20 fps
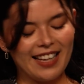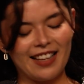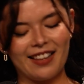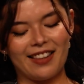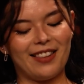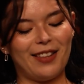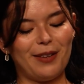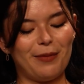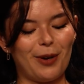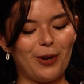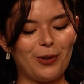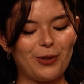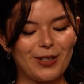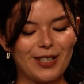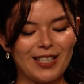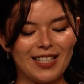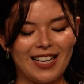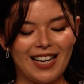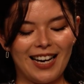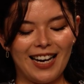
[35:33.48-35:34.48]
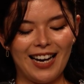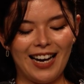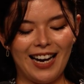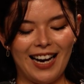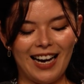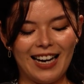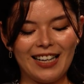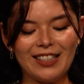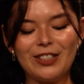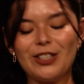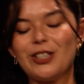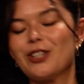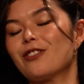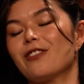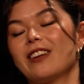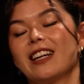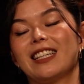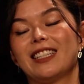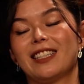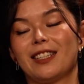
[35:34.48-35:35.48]
The most
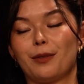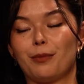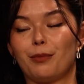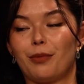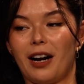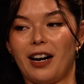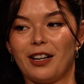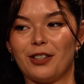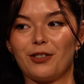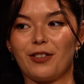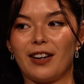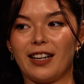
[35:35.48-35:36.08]
underrated brand